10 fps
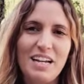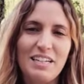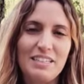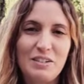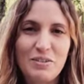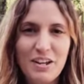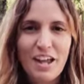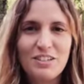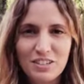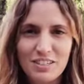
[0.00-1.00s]

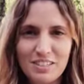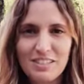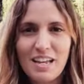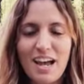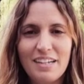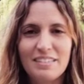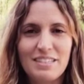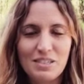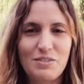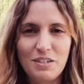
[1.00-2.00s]
creation side and
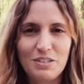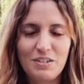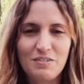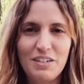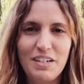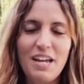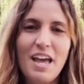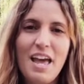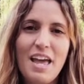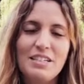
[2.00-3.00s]
this creativity
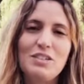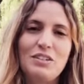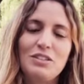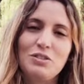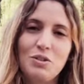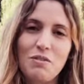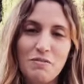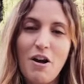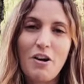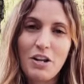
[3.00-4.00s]
is gonna do you
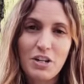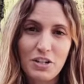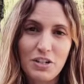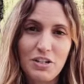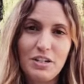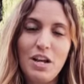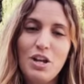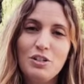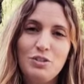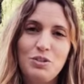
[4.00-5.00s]
very good
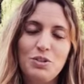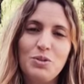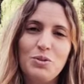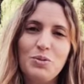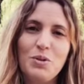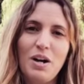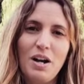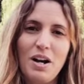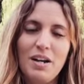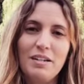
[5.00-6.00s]
to
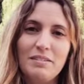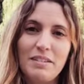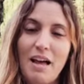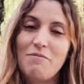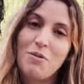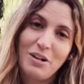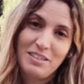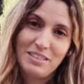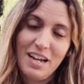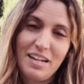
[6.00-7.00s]
have more
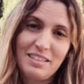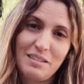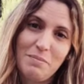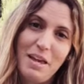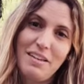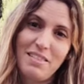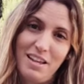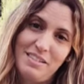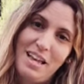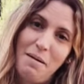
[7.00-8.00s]
insights and make
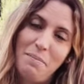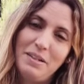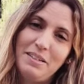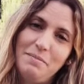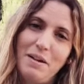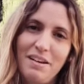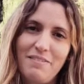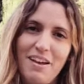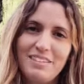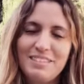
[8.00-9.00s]
things happen and
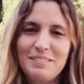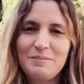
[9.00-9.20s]
manifest.